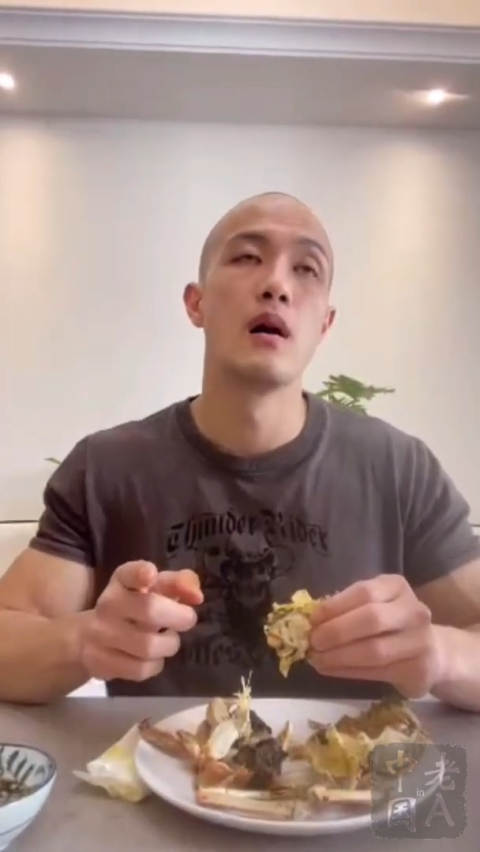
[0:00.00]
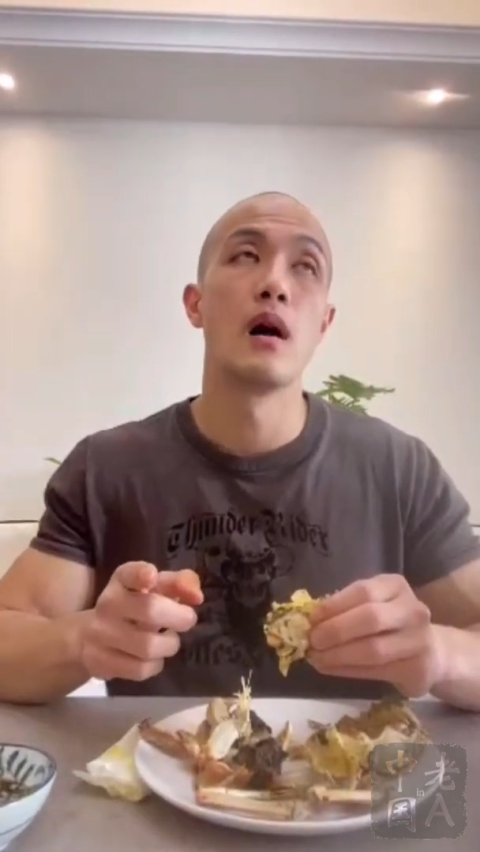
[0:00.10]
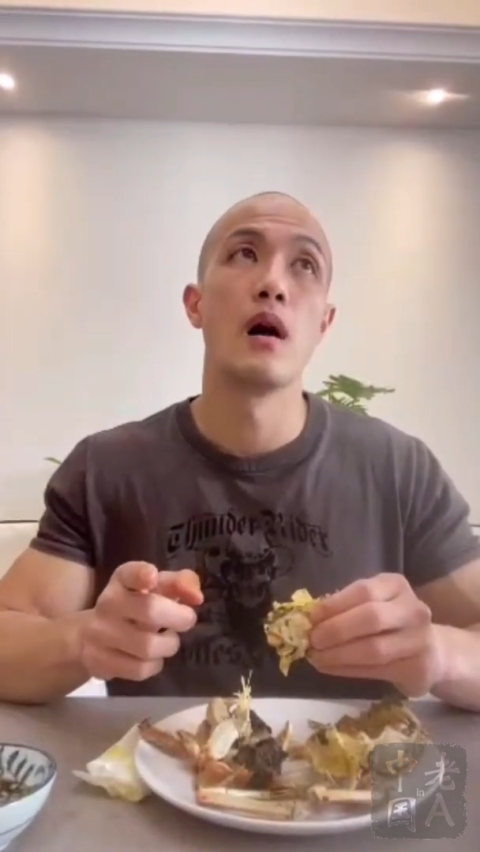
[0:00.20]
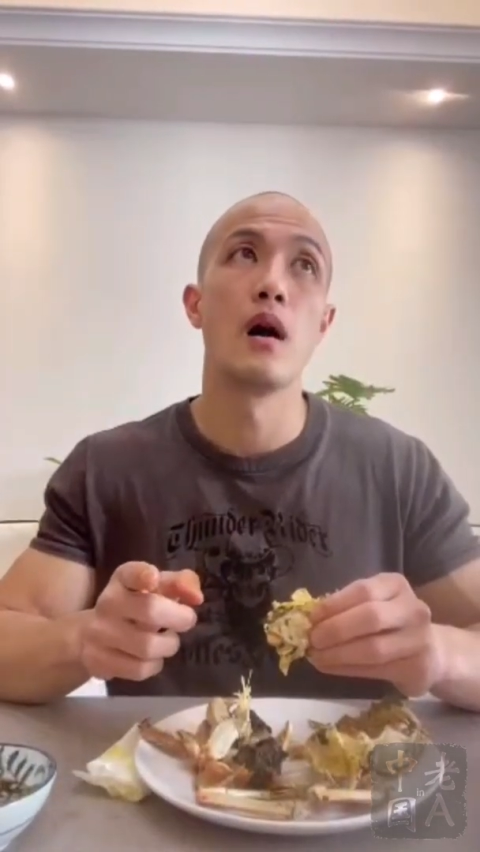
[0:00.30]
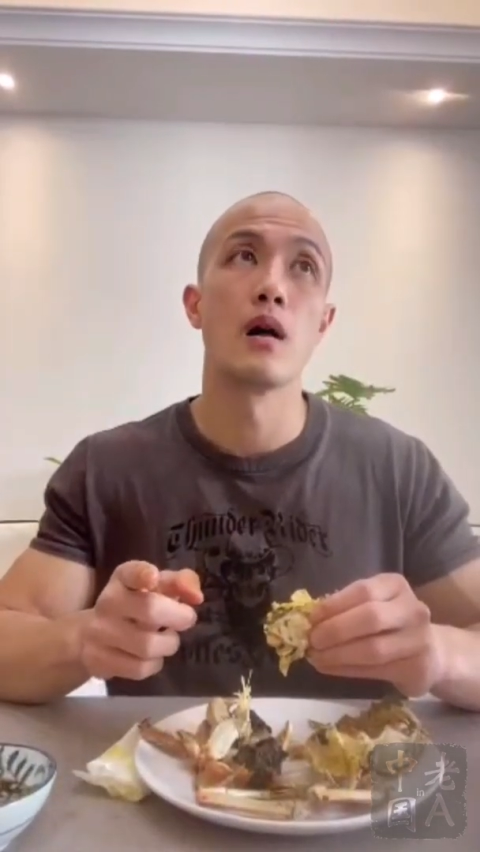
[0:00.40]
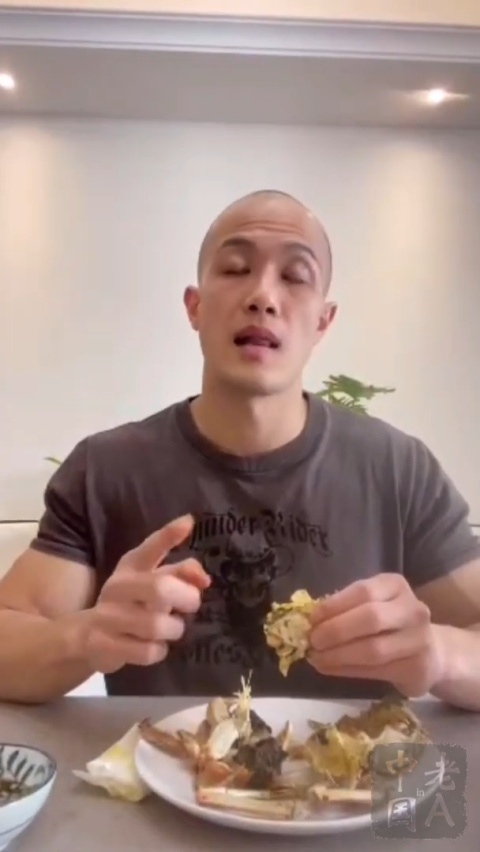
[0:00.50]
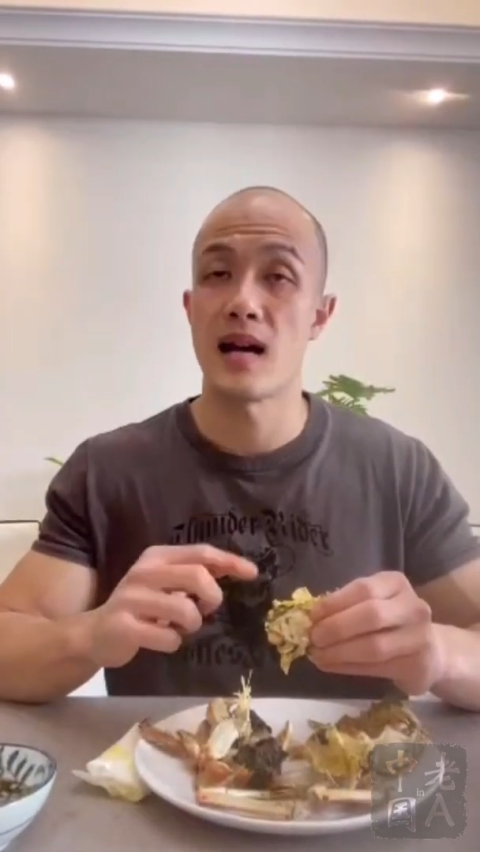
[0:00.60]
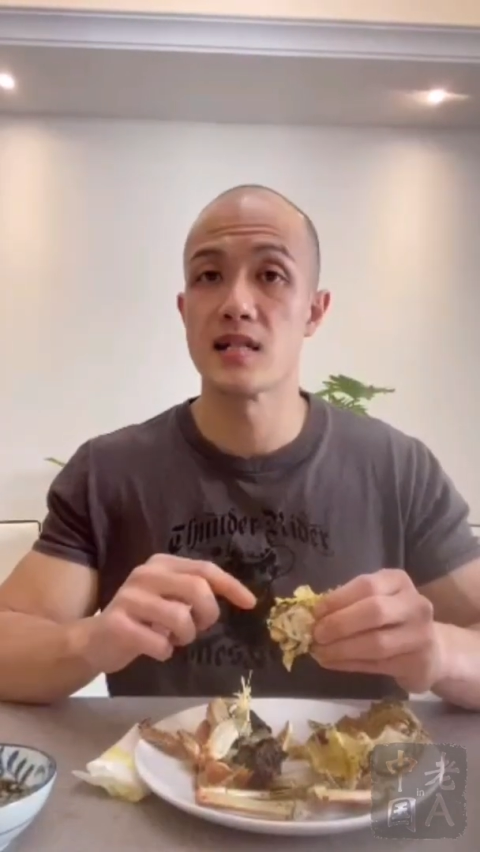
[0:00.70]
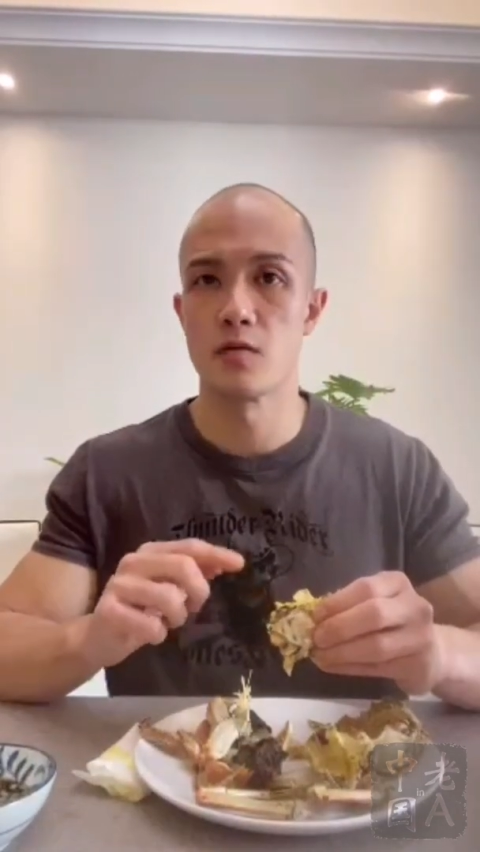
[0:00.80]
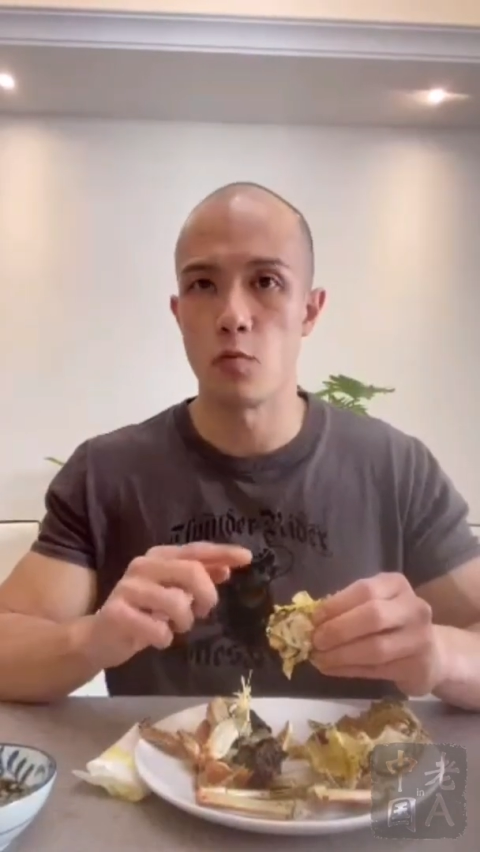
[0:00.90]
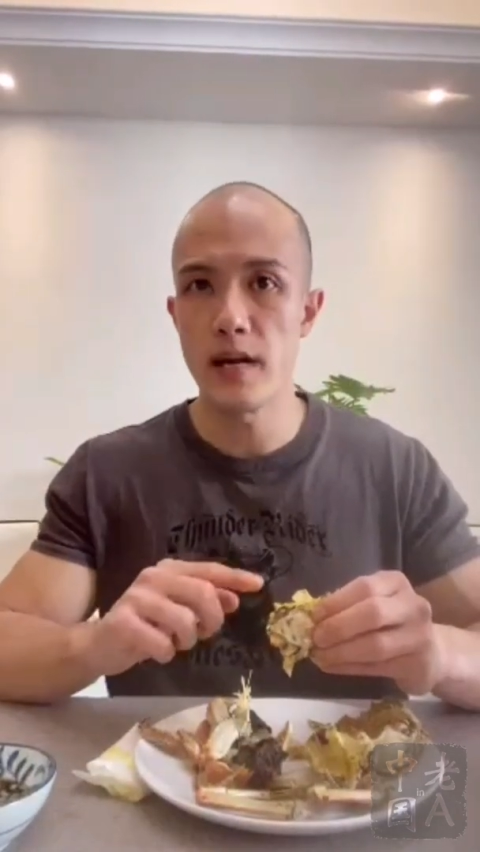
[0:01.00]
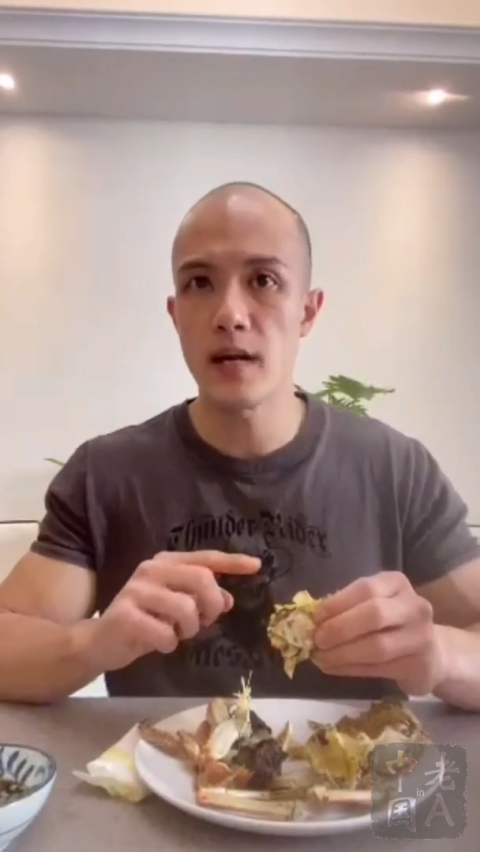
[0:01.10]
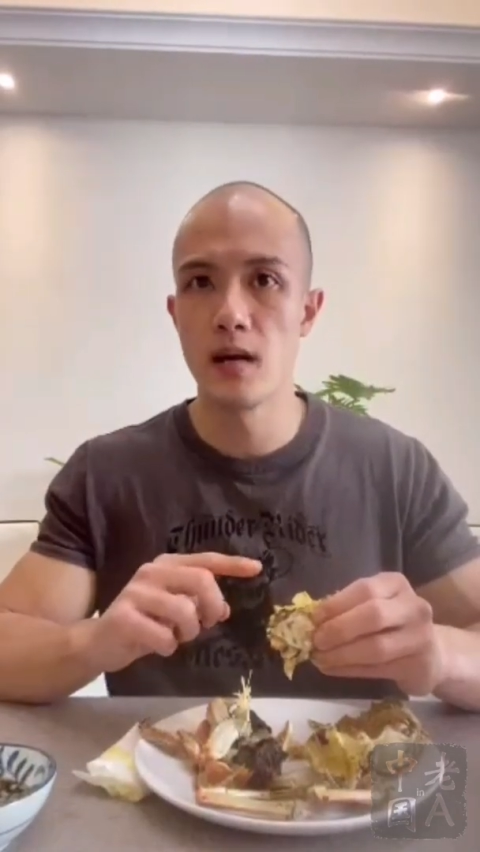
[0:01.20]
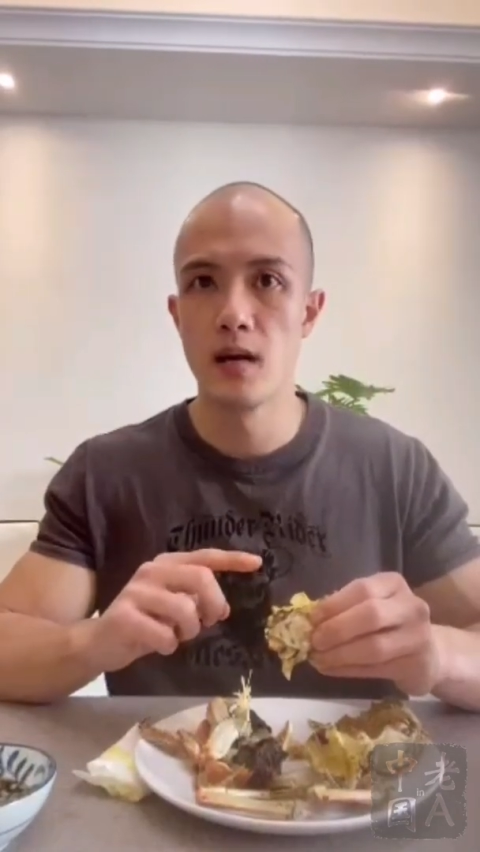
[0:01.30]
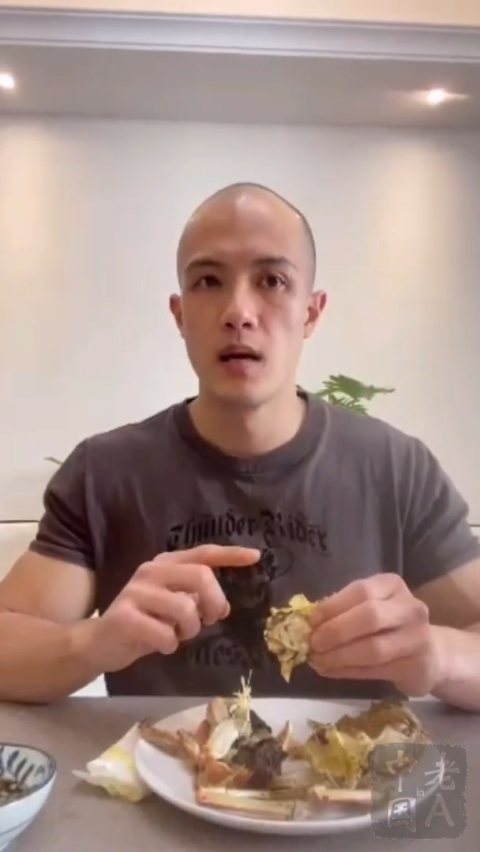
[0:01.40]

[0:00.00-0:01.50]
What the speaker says: last week,